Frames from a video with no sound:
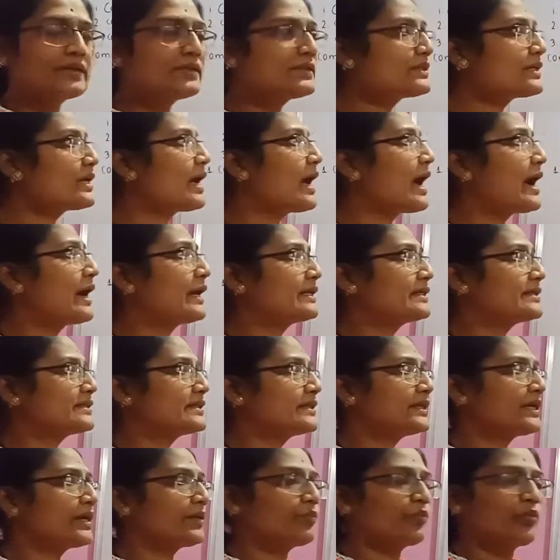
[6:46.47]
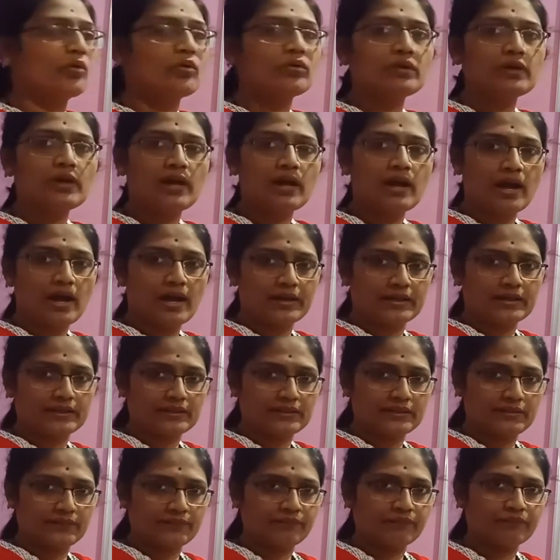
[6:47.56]
is IC upon
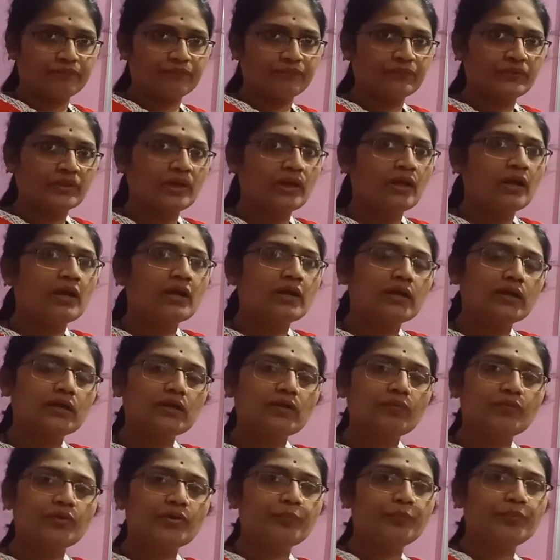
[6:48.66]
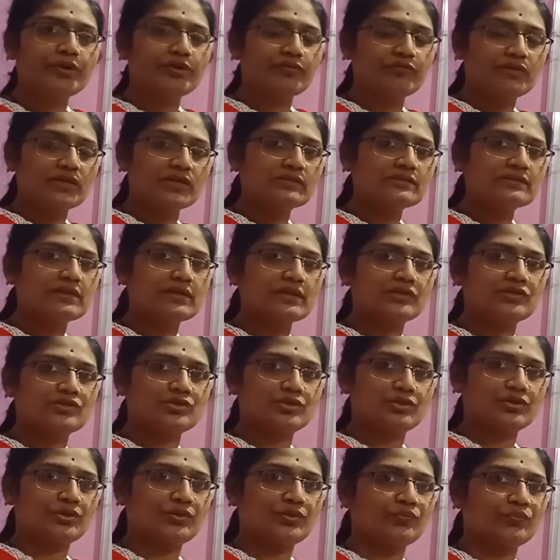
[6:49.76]
IE. In our previous
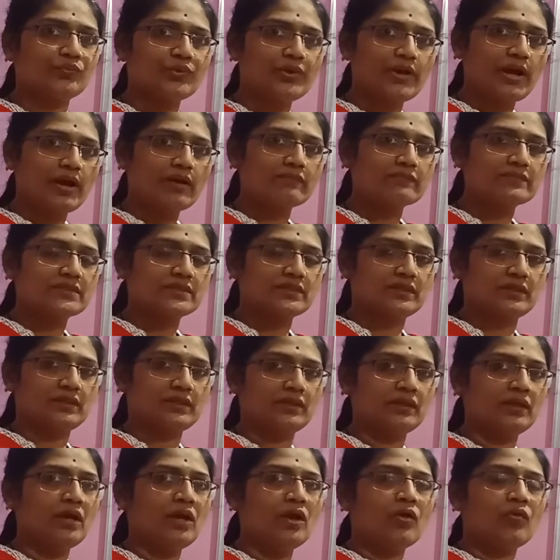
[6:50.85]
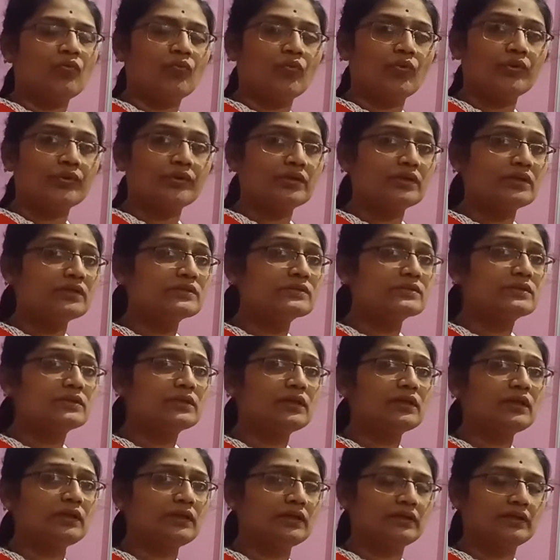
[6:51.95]
lecture, we have seen what is
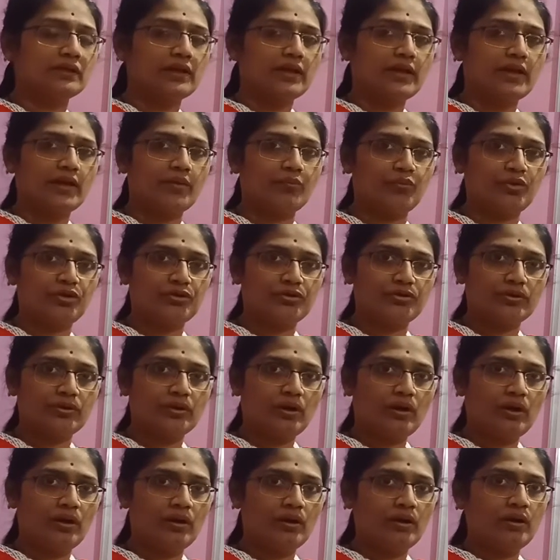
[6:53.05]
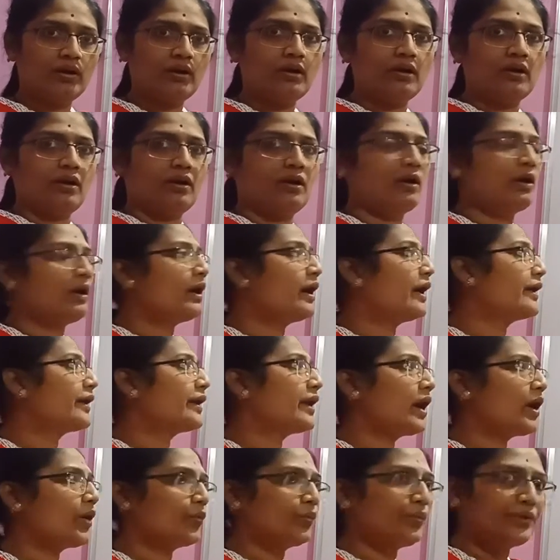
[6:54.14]
the emitter and
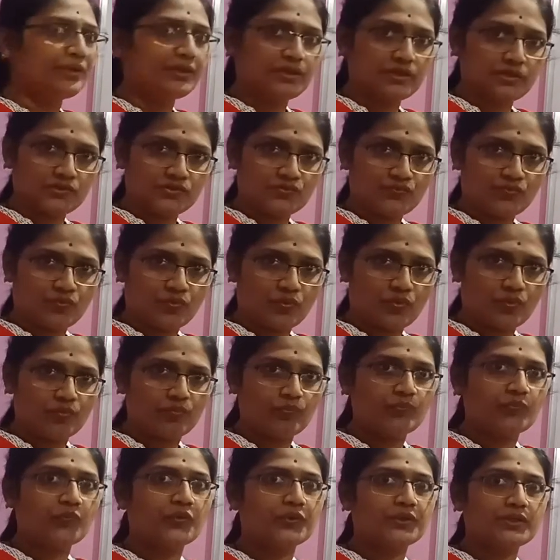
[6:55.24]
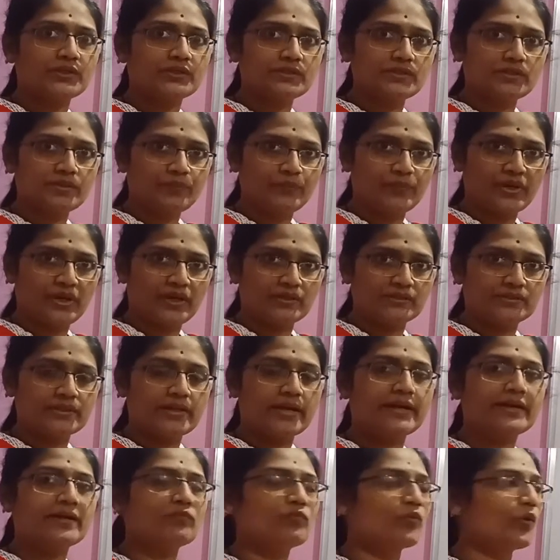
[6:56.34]
how it is formed, what is the base
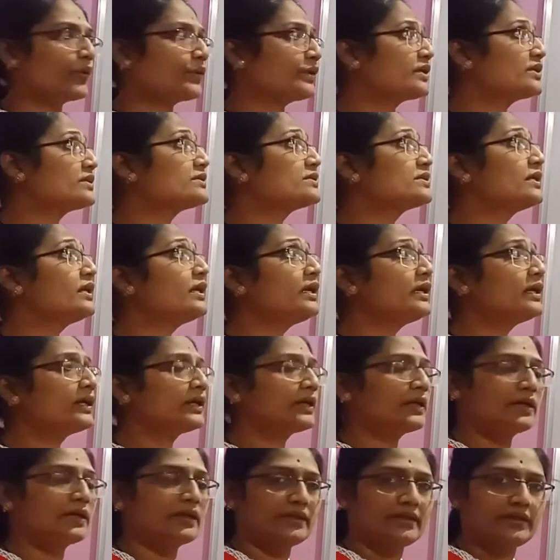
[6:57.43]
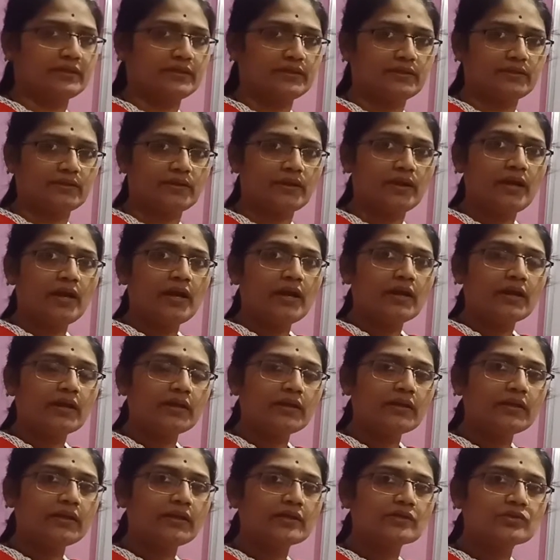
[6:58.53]
and what is the collector.
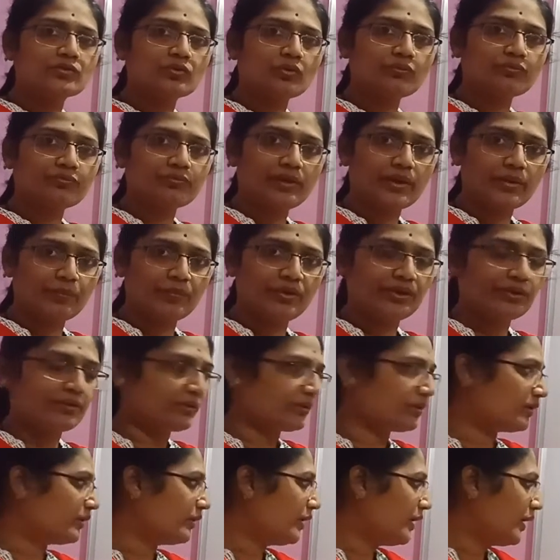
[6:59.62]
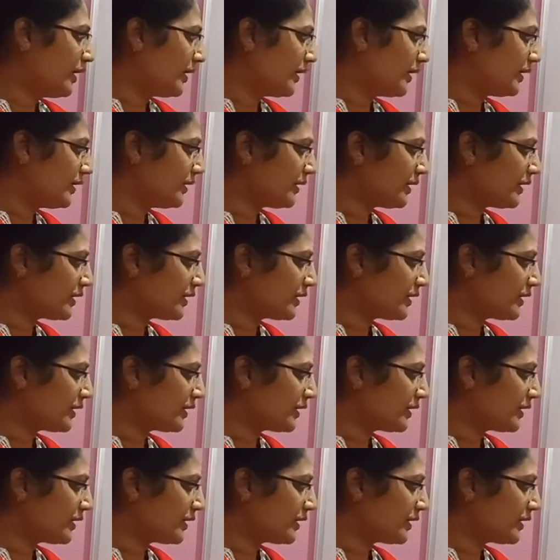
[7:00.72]
In case of emitter, in